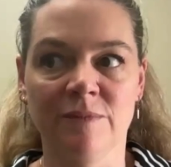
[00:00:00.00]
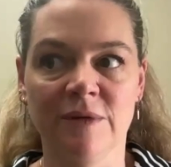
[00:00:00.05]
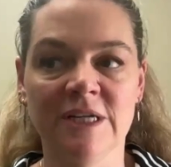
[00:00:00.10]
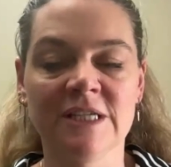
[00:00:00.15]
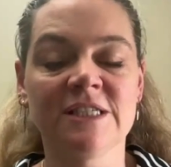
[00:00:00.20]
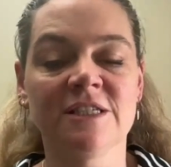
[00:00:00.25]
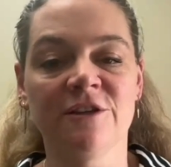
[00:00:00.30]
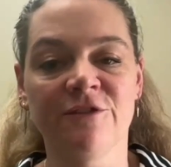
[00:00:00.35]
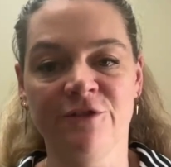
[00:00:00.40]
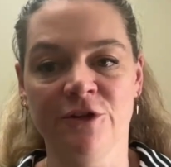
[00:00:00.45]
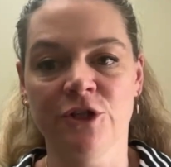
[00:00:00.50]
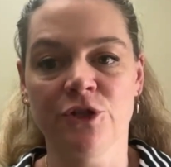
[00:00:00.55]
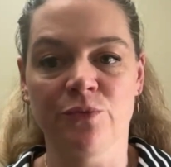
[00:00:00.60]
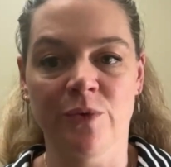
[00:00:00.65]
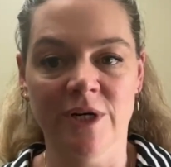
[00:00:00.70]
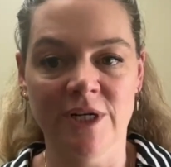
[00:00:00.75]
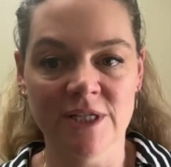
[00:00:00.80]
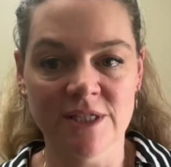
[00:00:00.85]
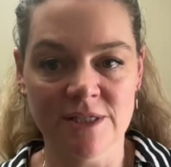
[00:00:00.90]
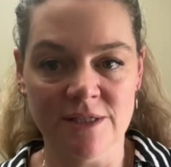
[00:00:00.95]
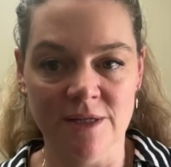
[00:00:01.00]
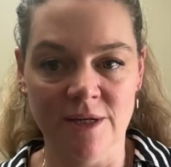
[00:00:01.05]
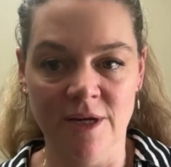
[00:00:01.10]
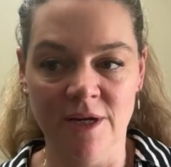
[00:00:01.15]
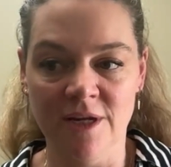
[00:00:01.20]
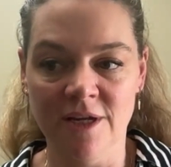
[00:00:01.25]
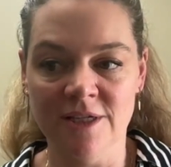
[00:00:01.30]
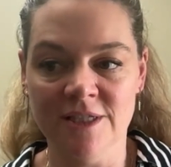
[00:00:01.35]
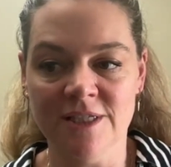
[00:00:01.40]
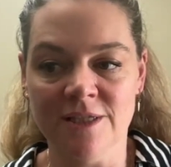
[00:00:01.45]
It's the first one. It's
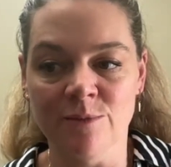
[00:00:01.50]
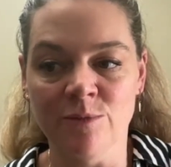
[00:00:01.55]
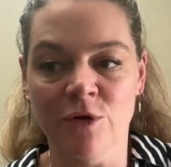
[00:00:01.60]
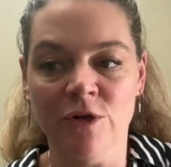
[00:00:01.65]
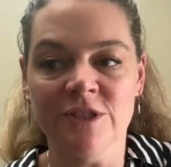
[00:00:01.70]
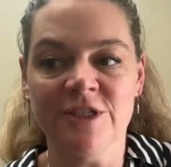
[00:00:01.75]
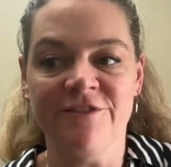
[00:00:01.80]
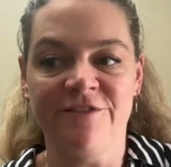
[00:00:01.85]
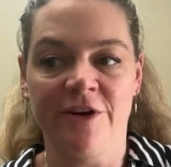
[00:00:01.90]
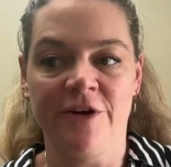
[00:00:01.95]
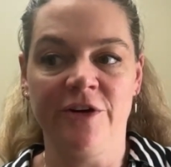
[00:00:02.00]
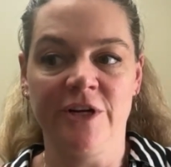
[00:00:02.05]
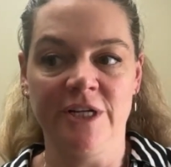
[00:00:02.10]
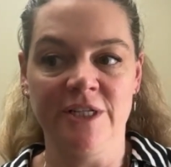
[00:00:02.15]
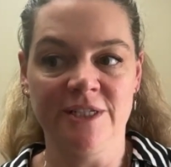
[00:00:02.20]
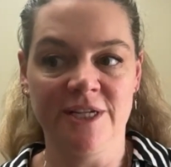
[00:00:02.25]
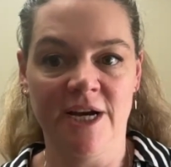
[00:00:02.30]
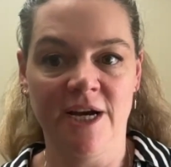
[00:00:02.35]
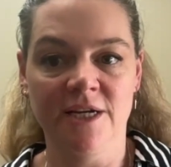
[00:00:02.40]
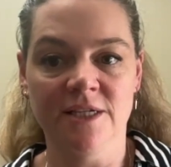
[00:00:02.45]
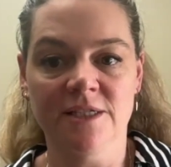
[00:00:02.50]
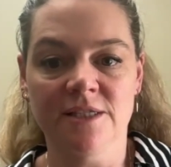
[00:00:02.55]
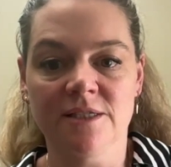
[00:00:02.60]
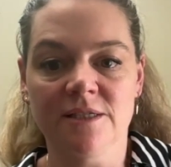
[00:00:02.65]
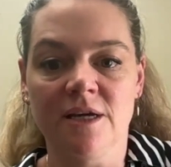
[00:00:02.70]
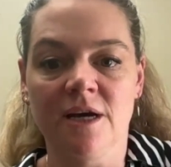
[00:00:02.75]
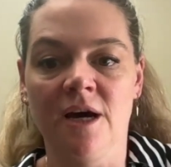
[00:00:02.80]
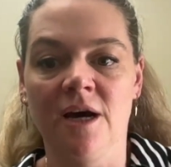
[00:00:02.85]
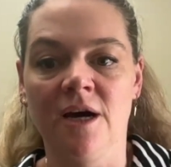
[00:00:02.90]
the multivariate tests.